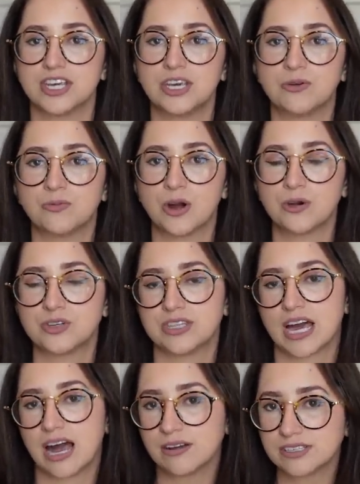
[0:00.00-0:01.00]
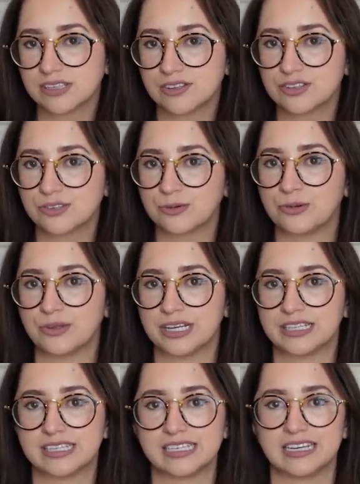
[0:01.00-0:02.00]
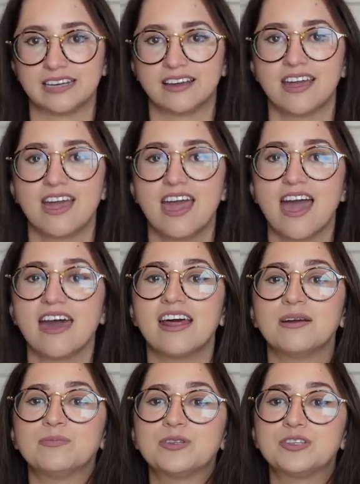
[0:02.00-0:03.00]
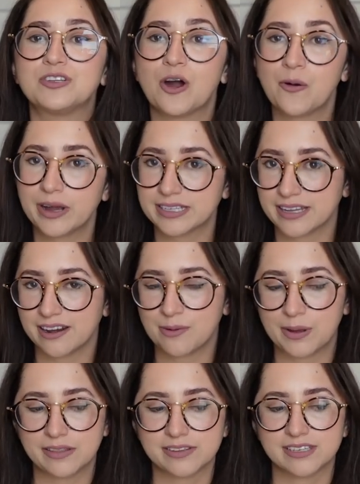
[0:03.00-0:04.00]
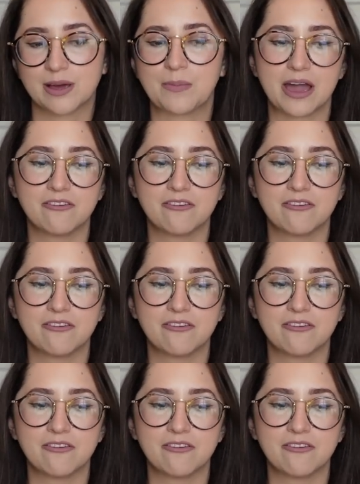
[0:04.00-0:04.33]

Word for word: He wrote The House in the Cerulean Sea, and I'm so excited to pick this up.